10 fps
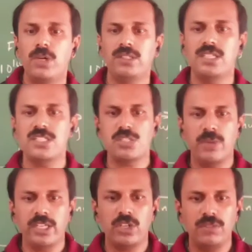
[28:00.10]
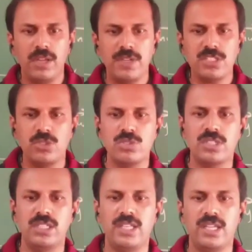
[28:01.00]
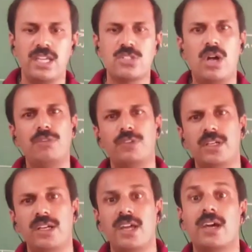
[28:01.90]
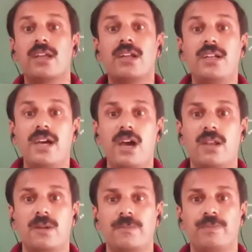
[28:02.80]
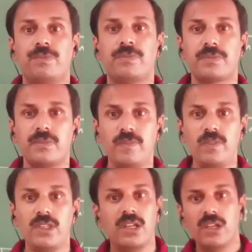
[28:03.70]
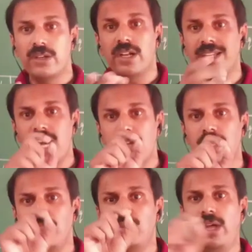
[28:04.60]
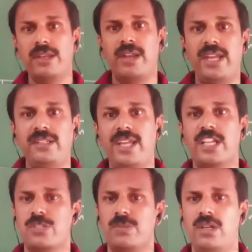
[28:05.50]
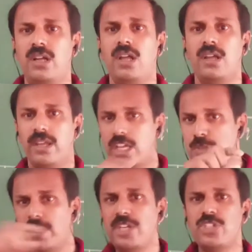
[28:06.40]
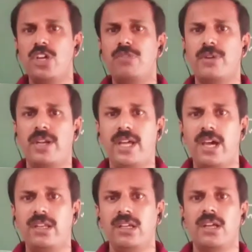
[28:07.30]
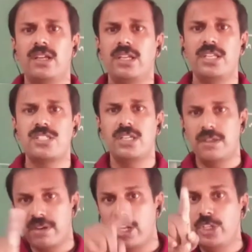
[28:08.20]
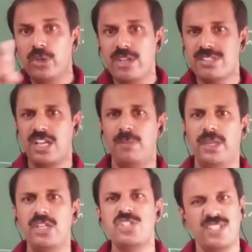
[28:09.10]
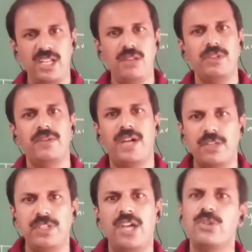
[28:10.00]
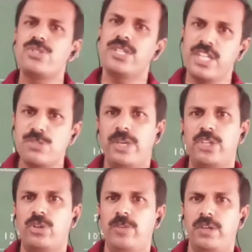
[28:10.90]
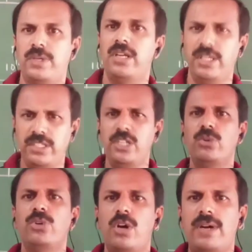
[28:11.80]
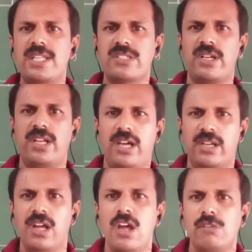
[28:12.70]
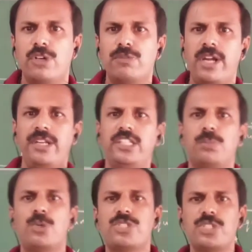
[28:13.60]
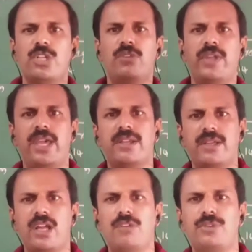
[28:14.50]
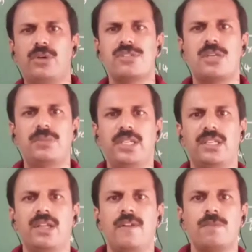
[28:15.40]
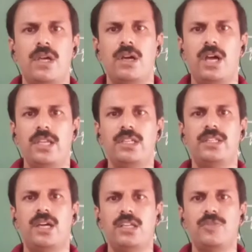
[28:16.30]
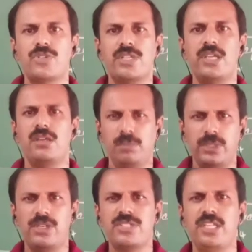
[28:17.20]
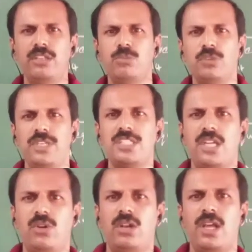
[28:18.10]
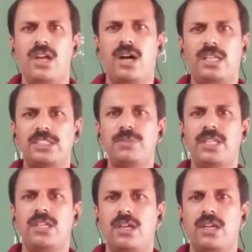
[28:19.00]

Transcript: more thing, this microwave is used in the case of radar. Radar, when you write the expansion of radar, it is radio is coming. Still what we are using is microwave. I think you know what is radar, for finding the position of the aircraft or something. If you see, you may have seen in movies and all, something